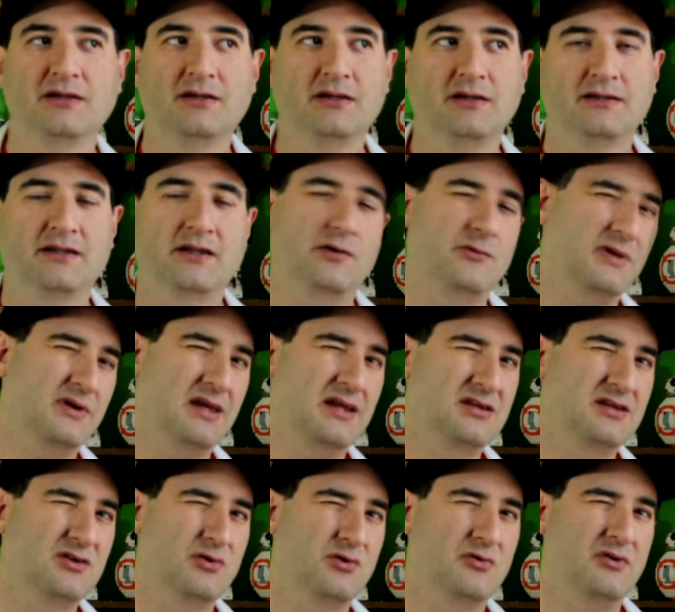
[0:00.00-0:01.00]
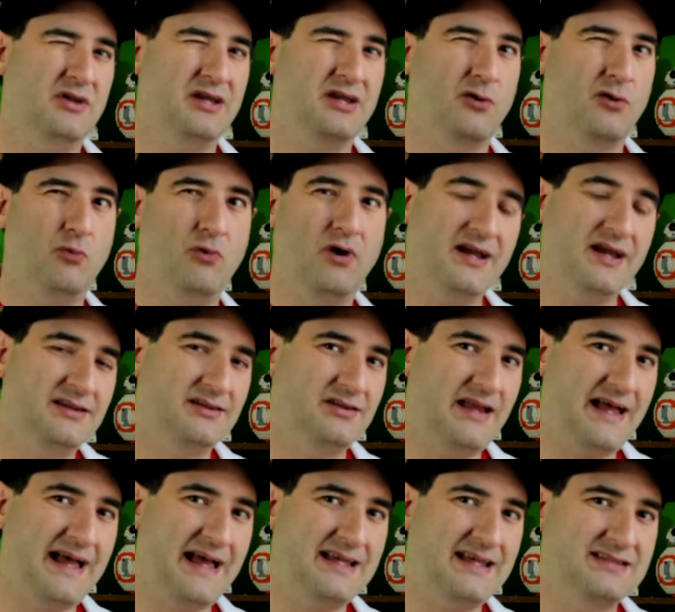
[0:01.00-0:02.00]
Now we got to do like a wine
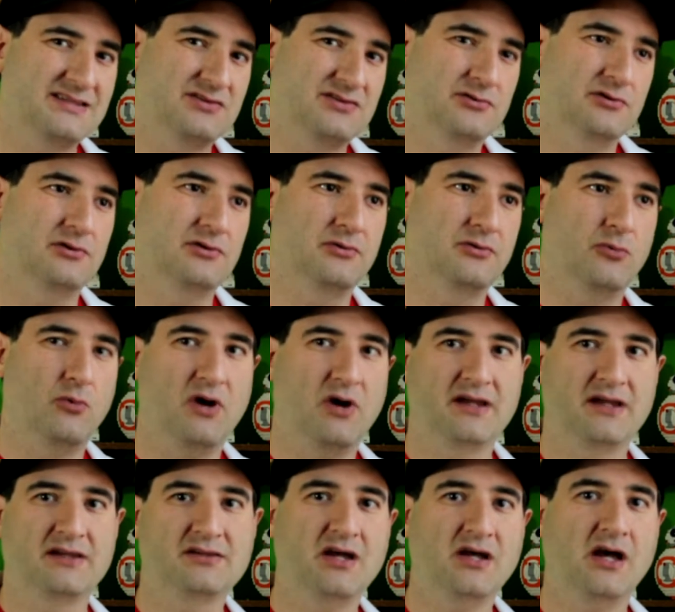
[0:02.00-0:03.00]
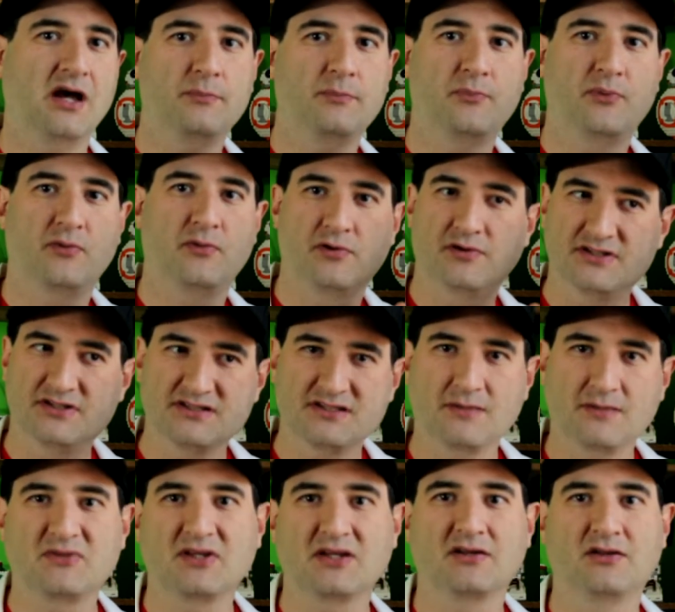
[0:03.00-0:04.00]
glass or a wine cup or
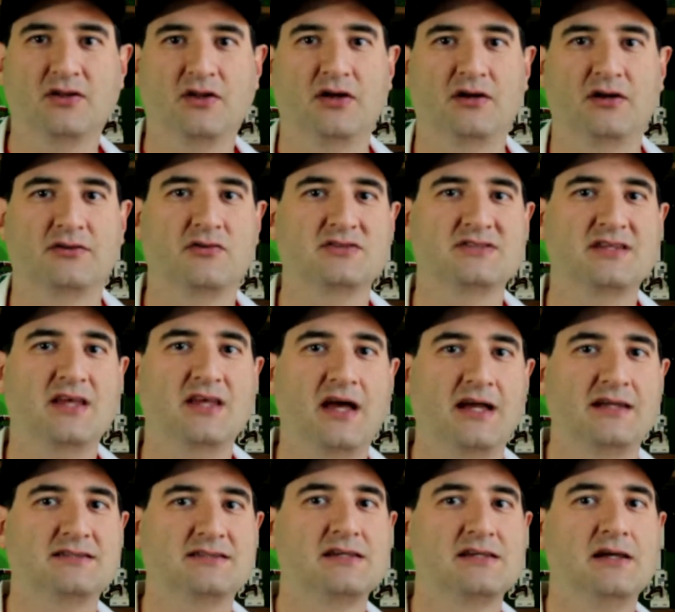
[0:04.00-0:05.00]
something along those lines.